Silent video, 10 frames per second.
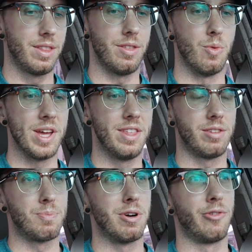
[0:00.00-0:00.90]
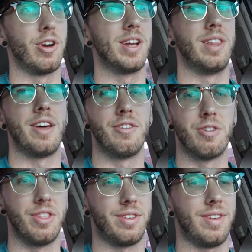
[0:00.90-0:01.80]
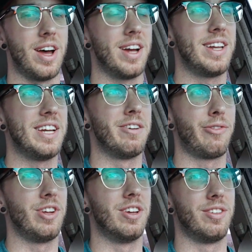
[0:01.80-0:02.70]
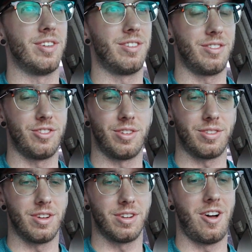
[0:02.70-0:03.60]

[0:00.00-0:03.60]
The way this perforated leather on the side here feels is just